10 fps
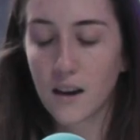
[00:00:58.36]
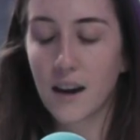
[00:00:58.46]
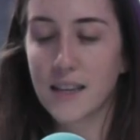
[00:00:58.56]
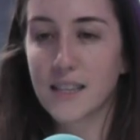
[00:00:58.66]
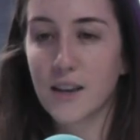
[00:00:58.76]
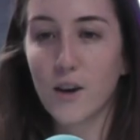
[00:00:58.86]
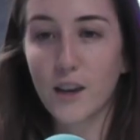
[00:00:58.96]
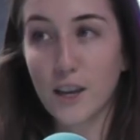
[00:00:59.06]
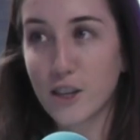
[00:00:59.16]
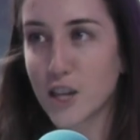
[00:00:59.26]
I said, oh,
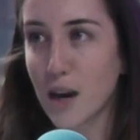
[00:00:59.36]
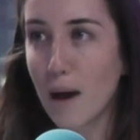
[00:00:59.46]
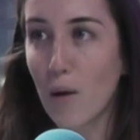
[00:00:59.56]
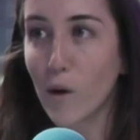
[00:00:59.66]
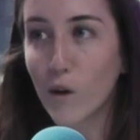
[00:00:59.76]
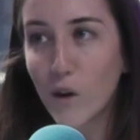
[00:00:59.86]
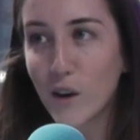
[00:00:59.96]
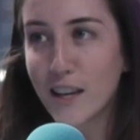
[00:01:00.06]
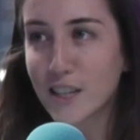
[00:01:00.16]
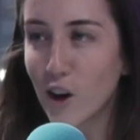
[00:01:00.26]
can you chat about what
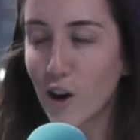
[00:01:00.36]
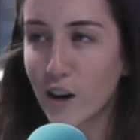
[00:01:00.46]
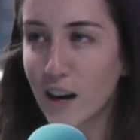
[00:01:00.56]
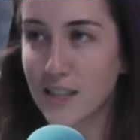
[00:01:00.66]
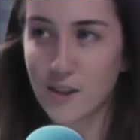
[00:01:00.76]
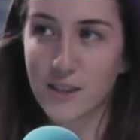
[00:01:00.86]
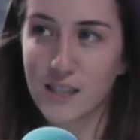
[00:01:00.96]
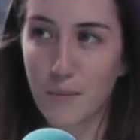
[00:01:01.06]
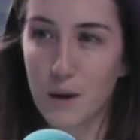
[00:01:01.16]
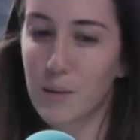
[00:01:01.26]
Courtney told us on
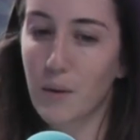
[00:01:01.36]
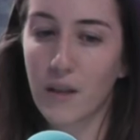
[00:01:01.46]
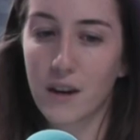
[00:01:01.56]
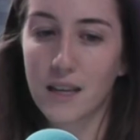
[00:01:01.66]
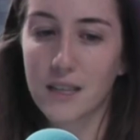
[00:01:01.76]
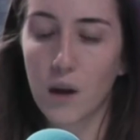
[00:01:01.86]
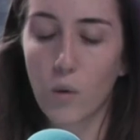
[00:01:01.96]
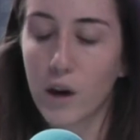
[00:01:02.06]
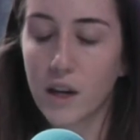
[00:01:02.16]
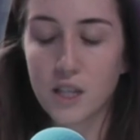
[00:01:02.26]
Celebrity Big And he's like,
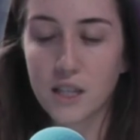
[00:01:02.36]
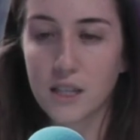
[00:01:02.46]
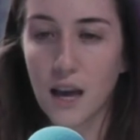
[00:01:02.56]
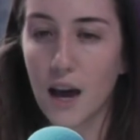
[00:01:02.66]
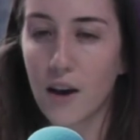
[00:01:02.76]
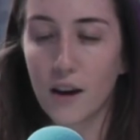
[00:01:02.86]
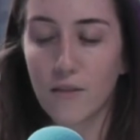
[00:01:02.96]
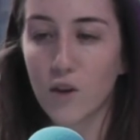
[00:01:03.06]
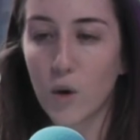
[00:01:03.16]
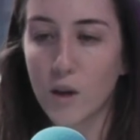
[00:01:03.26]
what did she say? I don't
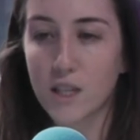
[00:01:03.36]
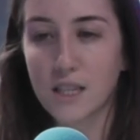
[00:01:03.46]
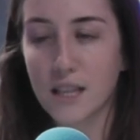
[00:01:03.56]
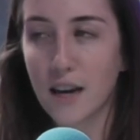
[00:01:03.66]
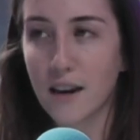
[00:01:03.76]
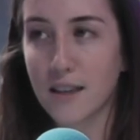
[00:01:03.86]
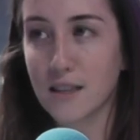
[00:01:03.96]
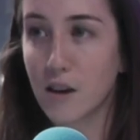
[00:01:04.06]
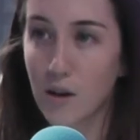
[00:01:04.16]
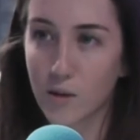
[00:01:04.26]
even know what she said. And I
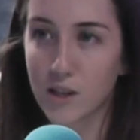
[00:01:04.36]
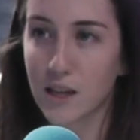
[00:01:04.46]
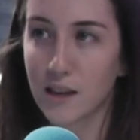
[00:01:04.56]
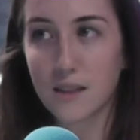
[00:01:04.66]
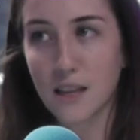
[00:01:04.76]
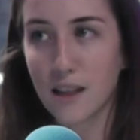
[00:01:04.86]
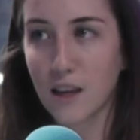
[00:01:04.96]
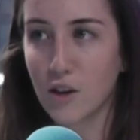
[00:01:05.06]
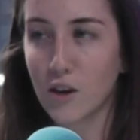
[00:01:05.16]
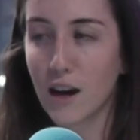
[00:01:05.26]
said, oh, well, she said
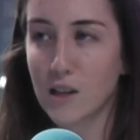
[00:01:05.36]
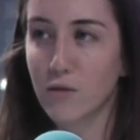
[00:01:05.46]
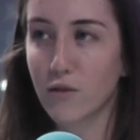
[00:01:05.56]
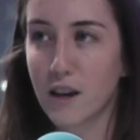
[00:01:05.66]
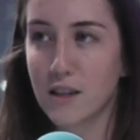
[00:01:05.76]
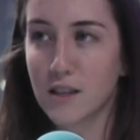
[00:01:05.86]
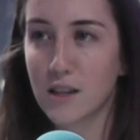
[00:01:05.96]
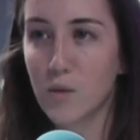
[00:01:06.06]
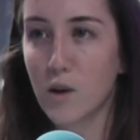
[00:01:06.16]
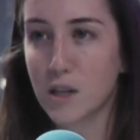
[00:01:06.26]
that you guys were friends
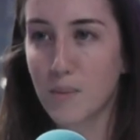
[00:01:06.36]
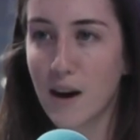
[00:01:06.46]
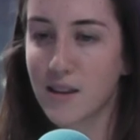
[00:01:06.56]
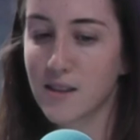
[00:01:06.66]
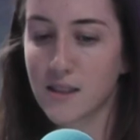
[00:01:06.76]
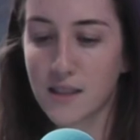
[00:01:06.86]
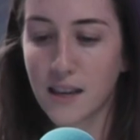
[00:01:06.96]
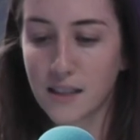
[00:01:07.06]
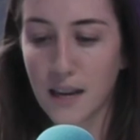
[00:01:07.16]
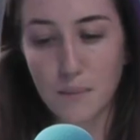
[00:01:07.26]
and you watched Paris's
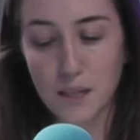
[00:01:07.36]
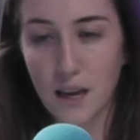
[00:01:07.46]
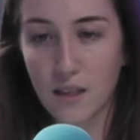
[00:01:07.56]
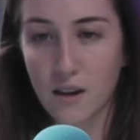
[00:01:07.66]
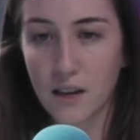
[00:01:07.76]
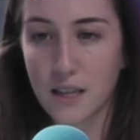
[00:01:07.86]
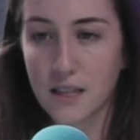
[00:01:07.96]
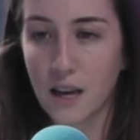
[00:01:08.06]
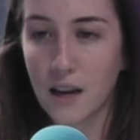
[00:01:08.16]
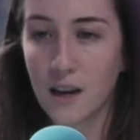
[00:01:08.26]
sex tape together. And he
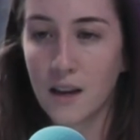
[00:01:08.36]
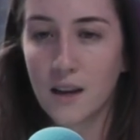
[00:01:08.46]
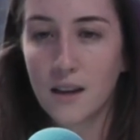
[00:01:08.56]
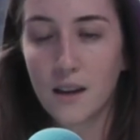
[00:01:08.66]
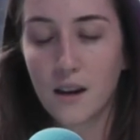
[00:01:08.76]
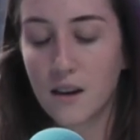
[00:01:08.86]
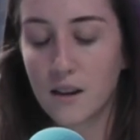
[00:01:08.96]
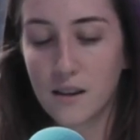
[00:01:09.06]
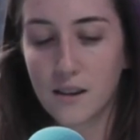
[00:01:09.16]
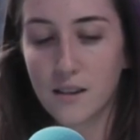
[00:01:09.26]
said,
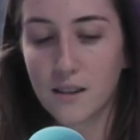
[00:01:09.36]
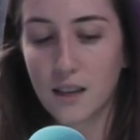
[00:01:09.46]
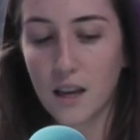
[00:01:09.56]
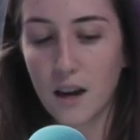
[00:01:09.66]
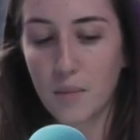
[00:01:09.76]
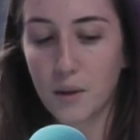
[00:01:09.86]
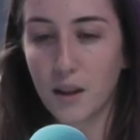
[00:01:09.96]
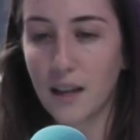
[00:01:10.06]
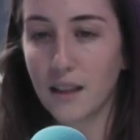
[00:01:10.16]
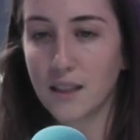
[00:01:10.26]
uh, can I
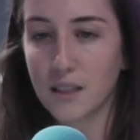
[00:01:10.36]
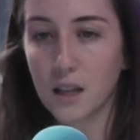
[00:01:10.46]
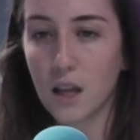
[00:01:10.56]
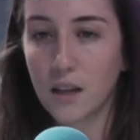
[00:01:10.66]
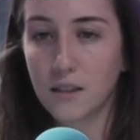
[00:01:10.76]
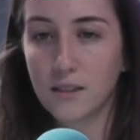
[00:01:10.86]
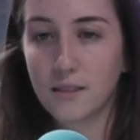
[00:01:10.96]
politely decline?